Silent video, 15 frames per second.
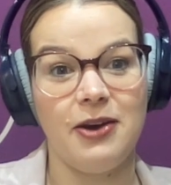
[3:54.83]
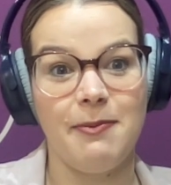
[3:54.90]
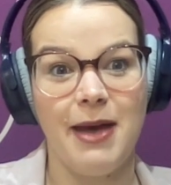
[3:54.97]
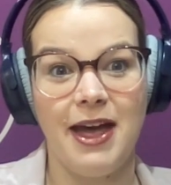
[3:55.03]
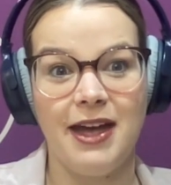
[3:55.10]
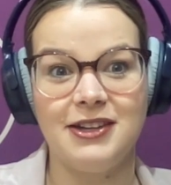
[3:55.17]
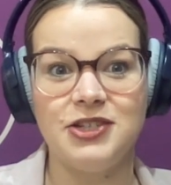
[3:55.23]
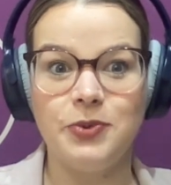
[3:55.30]
got
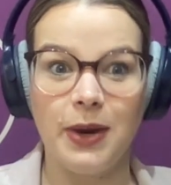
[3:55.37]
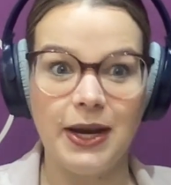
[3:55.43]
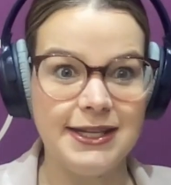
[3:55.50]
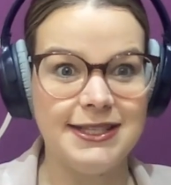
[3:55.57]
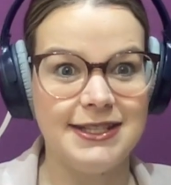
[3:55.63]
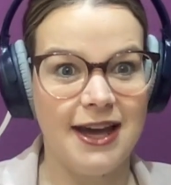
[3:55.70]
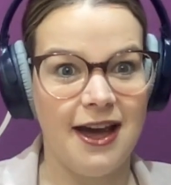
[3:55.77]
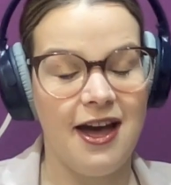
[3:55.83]
about 20
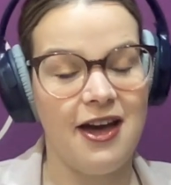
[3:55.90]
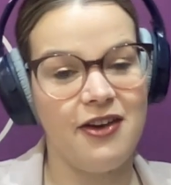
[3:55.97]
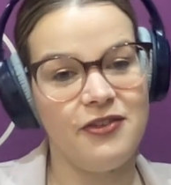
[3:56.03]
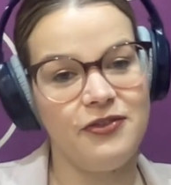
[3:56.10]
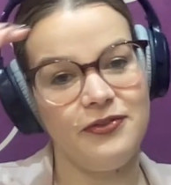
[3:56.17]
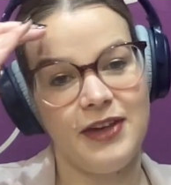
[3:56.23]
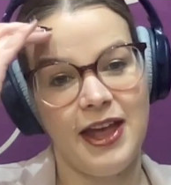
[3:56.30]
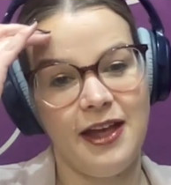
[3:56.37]

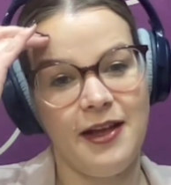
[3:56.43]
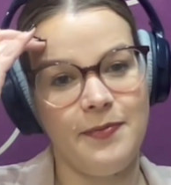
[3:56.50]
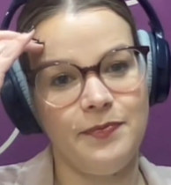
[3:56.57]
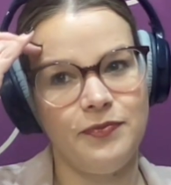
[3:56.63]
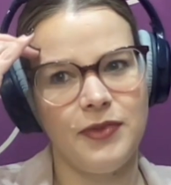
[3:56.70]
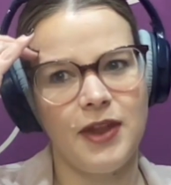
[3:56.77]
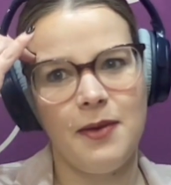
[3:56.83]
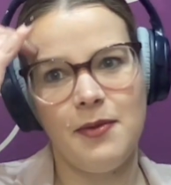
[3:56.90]
staff,
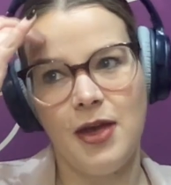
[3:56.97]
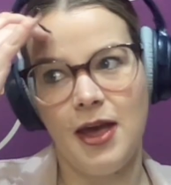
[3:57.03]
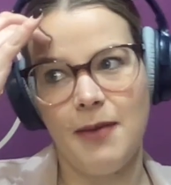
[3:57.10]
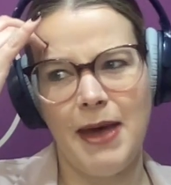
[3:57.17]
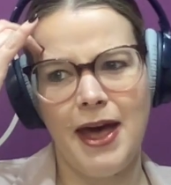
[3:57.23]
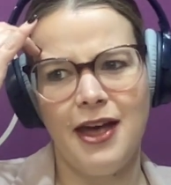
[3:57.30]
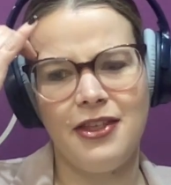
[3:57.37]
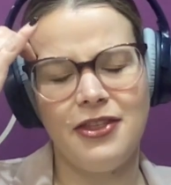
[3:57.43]

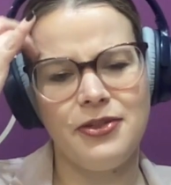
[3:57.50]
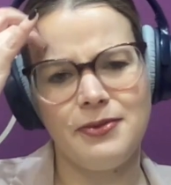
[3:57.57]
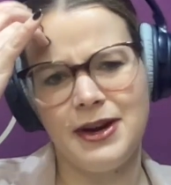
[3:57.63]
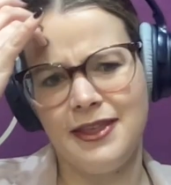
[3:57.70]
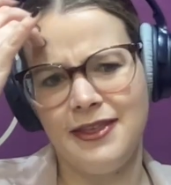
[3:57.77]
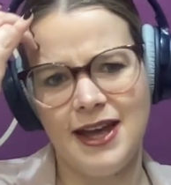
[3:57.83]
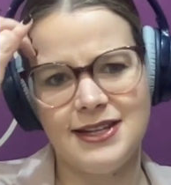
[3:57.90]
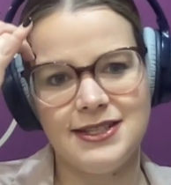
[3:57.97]
about
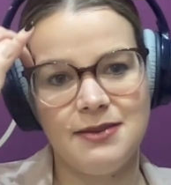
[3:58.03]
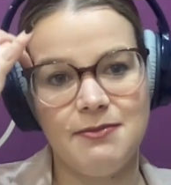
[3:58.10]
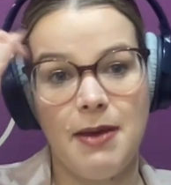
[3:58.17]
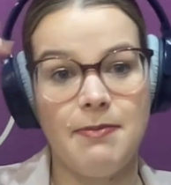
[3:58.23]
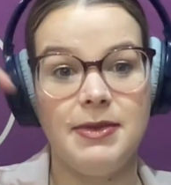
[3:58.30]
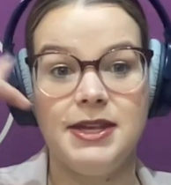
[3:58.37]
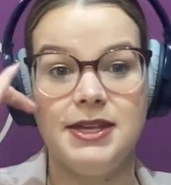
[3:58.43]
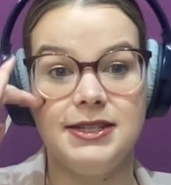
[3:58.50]
3,000
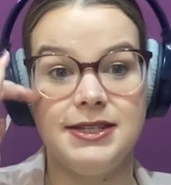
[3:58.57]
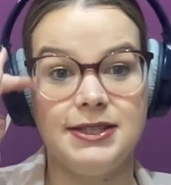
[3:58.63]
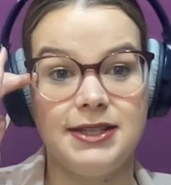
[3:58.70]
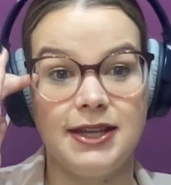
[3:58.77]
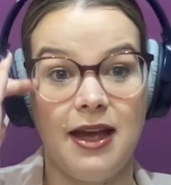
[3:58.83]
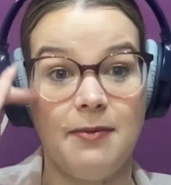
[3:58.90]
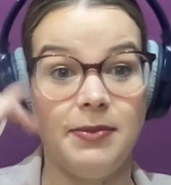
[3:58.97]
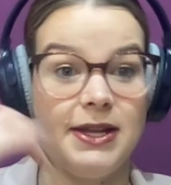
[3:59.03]
members,
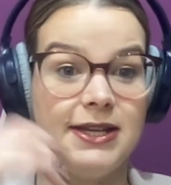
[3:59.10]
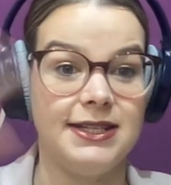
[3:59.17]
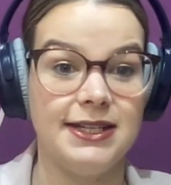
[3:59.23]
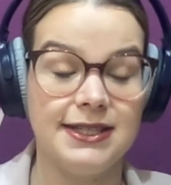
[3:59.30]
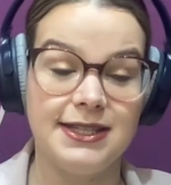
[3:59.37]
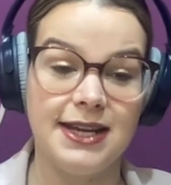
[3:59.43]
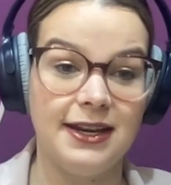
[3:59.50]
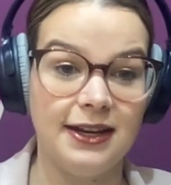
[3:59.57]
plus an
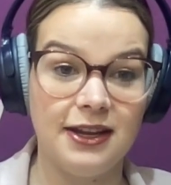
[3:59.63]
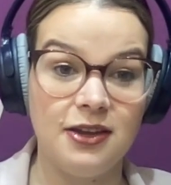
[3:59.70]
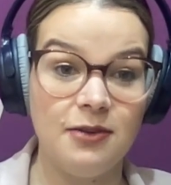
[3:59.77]
extended